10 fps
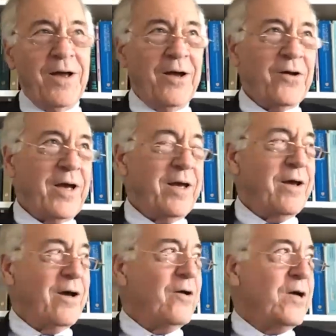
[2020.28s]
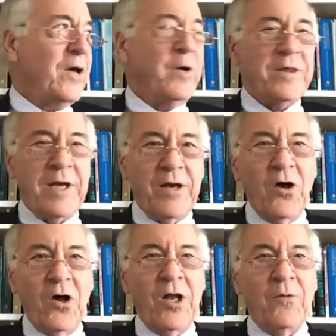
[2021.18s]
Okay.
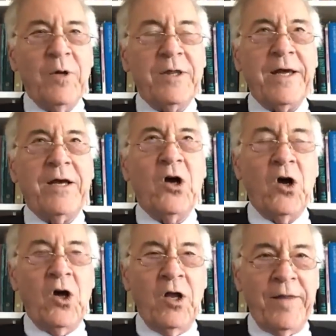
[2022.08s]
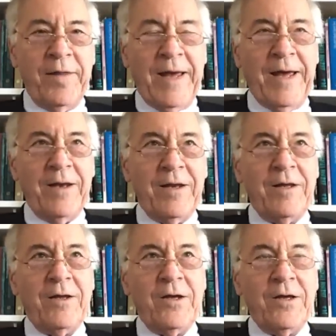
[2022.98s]
What they call that,
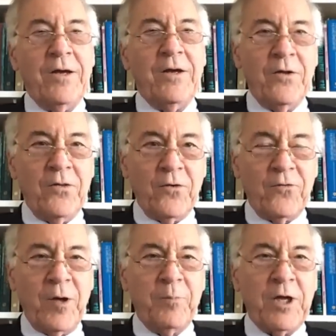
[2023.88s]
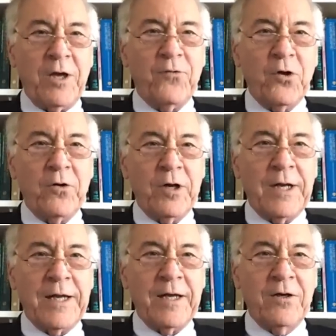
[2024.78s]
if there's something, if you're in a
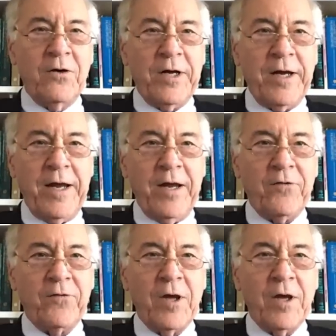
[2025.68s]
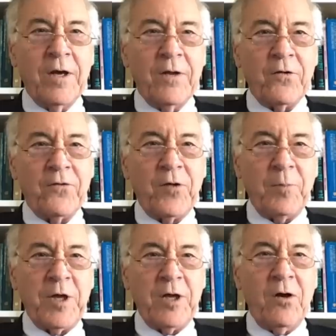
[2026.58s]
legal case, there's
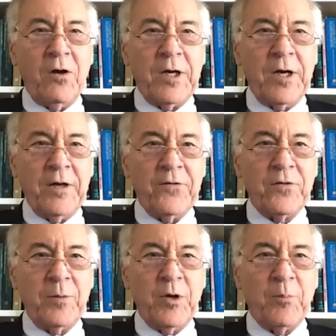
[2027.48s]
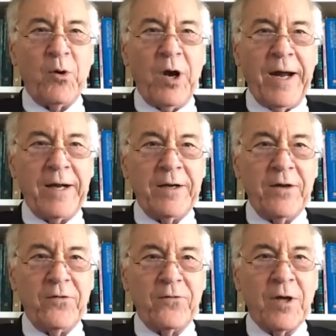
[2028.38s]
something called custom and
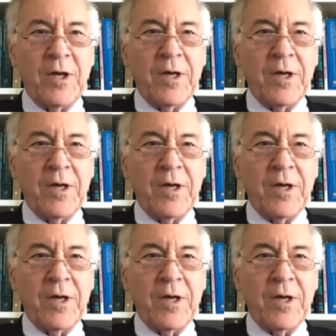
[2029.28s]
practice.